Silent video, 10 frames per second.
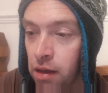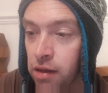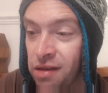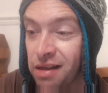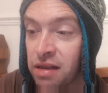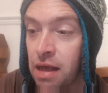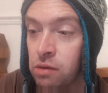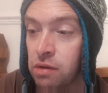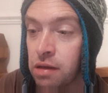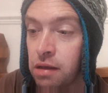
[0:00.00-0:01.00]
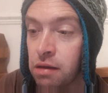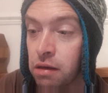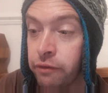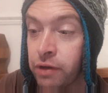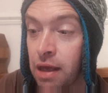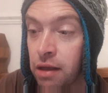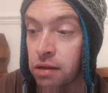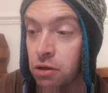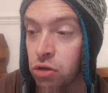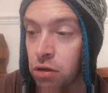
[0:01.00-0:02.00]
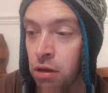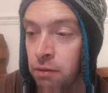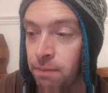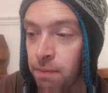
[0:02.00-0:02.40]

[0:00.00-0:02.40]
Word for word: 6 ounces of caster sugar,